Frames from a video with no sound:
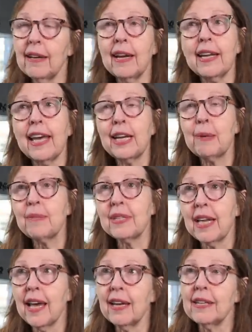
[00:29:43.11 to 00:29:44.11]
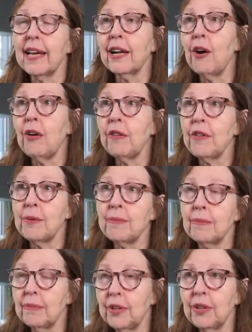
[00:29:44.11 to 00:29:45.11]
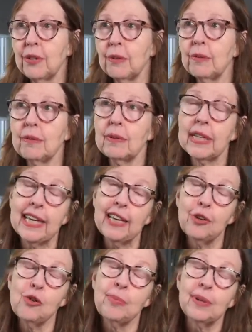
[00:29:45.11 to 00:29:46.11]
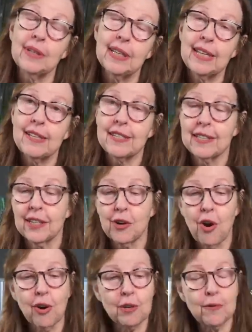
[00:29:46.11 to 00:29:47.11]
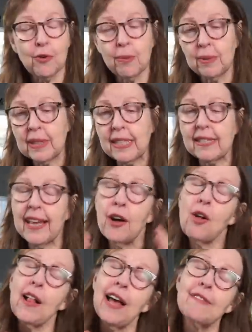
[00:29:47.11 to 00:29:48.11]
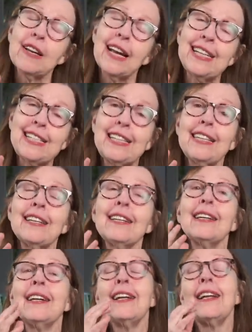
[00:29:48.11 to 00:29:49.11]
i get upset and i call them you know the keto police and the carnivore police they all have an idea